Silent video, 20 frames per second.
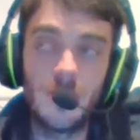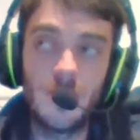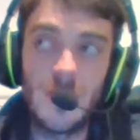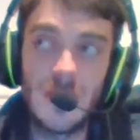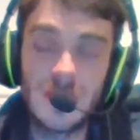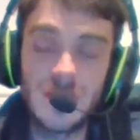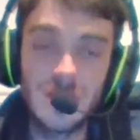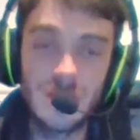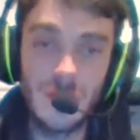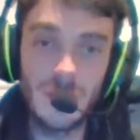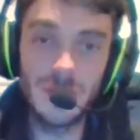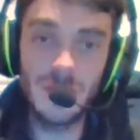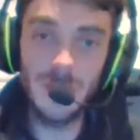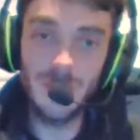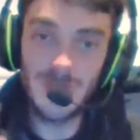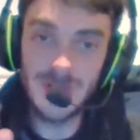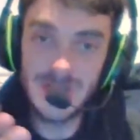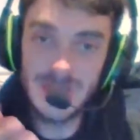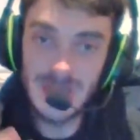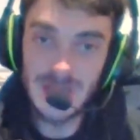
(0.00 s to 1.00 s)
there's not
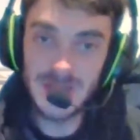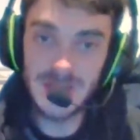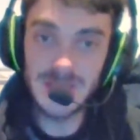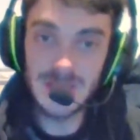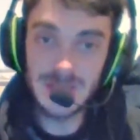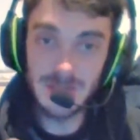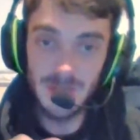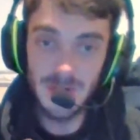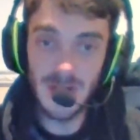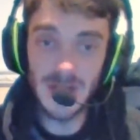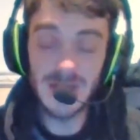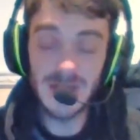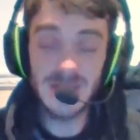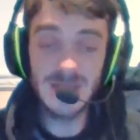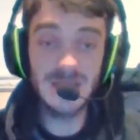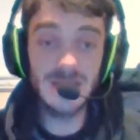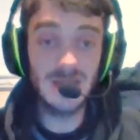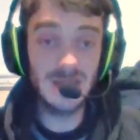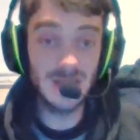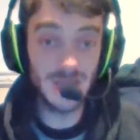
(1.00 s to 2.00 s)
the facilities in
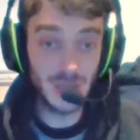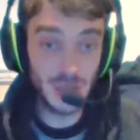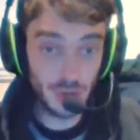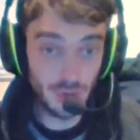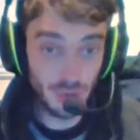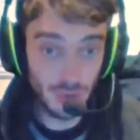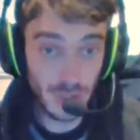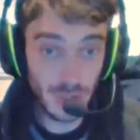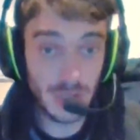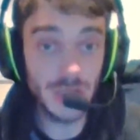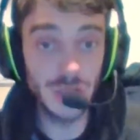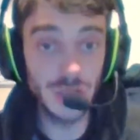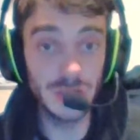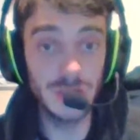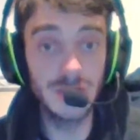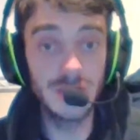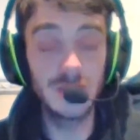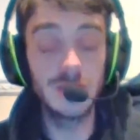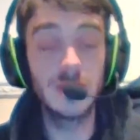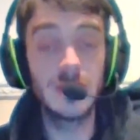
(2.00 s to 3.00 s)
place
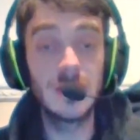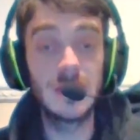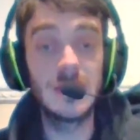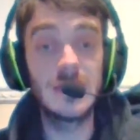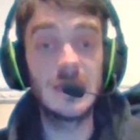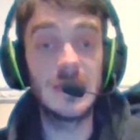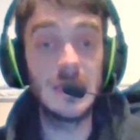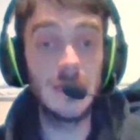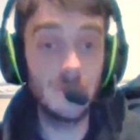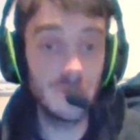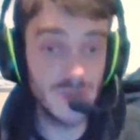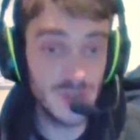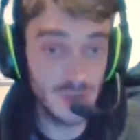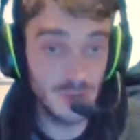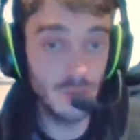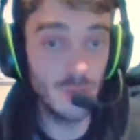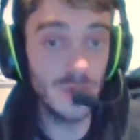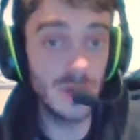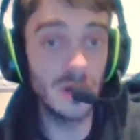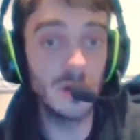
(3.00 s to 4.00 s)
structured in the
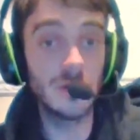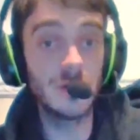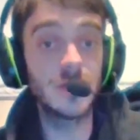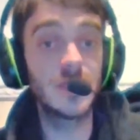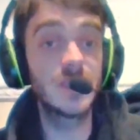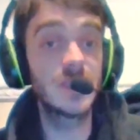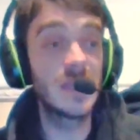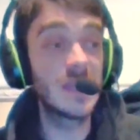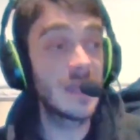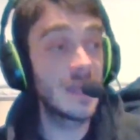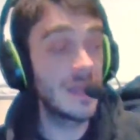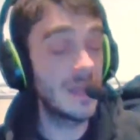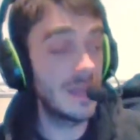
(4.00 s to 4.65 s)
schoolyards,